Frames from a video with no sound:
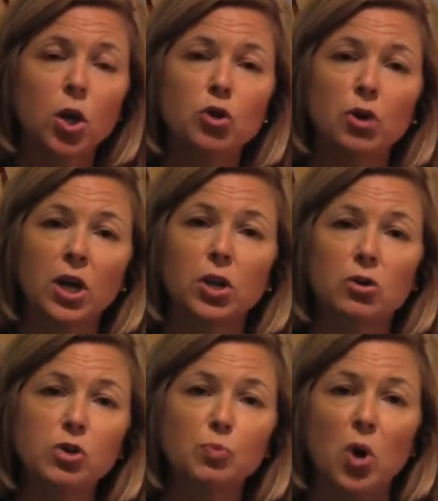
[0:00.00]
You can
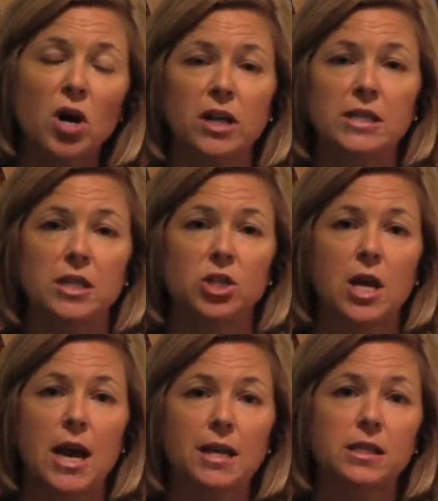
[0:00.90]
use products such
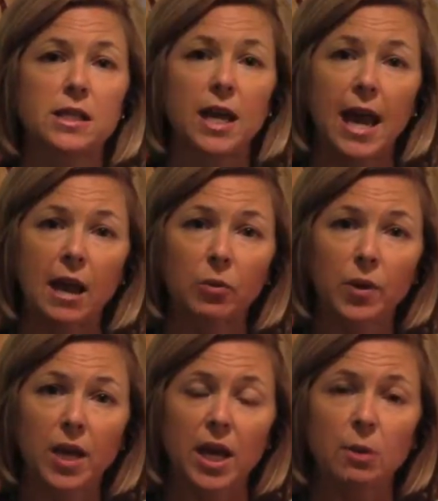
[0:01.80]
as the
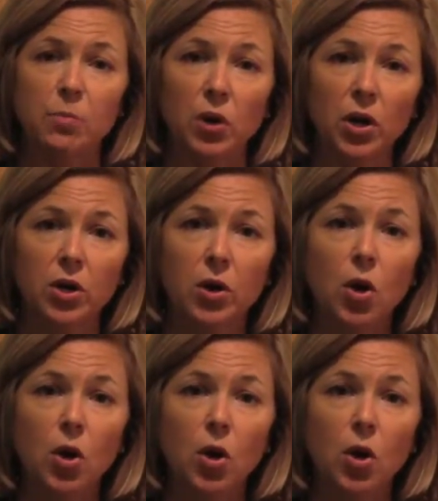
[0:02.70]
Calorie King book,